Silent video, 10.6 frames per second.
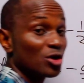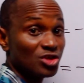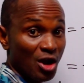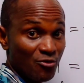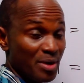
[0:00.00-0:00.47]

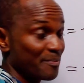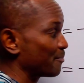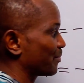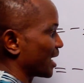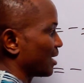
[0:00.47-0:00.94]
Because
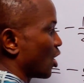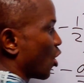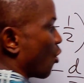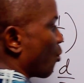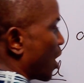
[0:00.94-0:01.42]
remember,
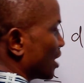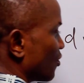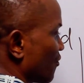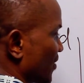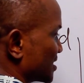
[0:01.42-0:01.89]

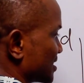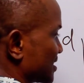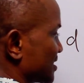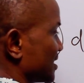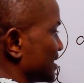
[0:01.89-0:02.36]
1 over
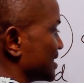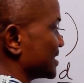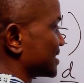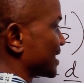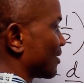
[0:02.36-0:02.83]
16
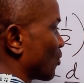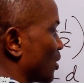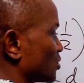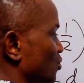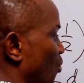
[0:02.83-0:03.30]
is
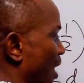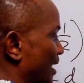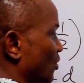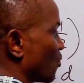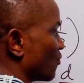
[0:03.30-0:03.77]
equal to
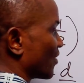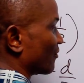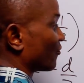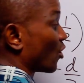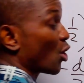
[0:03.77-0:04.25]
1
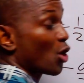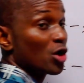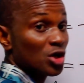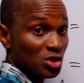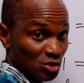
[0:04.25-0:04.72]
over
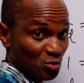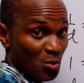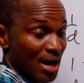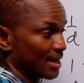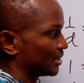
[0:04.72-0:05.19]
4
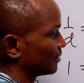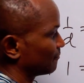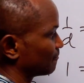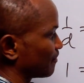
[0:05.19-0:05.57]
squared.